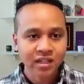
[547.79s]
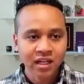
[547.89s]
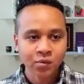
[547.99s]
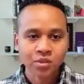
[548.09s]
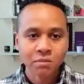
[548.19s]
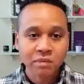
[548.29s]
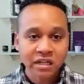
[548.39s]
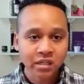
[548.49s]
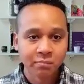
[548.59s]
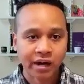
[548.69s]
What was
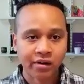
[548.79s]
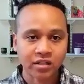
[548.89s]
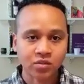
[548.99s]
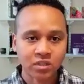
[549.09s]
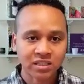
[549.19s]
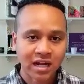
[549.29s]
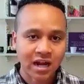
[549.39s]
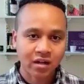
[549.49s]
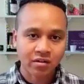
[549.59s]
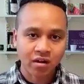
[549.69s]
immediately apparent was
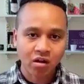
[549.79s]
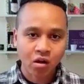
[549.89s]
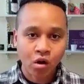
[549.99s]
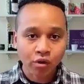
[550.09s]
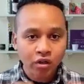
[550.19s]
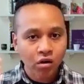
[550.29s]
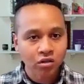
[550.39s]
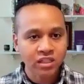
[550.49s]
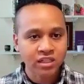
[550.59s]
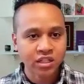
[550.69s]
that all the
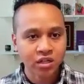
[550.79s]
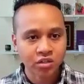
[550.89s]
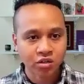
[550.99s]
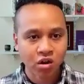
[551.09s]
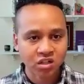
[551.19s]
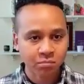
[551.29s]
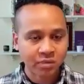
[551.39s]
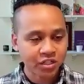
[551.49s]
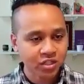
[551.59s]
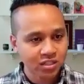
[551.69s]
CAR-T cells across the
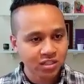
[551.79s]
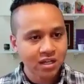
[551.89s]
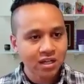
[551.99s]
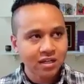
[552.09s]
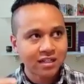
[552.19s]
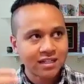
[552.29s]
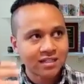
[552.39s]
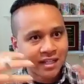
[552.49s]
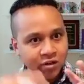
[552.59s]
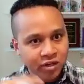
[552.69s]
patients, they
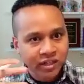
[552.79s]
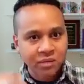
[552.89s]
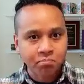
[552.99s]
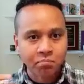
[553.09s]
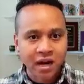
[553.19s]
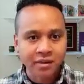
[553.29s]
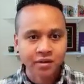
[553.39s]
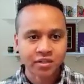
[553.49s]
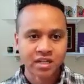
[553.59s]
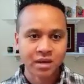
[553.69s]
segregated by
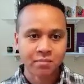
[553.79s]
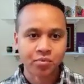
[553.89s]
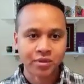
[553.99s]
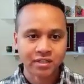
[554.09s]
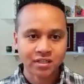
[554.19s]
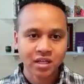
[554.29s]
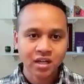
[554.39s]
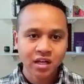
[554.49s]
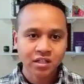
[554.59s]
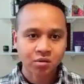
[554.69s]
their time points.
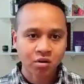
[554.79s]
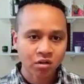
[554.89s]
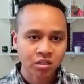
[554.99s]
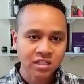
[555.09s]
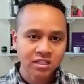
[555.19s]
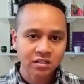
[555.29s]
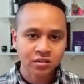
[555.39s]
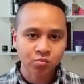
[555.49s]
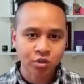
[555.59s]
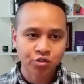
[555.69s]
So CAR-T
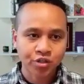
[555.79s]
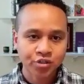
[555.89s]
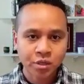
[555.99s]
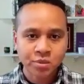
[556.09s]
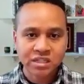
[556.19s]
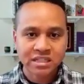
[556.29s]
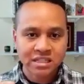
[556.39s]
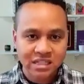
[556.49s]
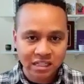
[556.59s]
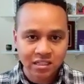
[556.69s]
cells were transcriptionally
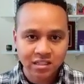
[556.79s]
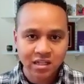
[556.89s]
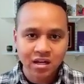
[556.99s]
distinct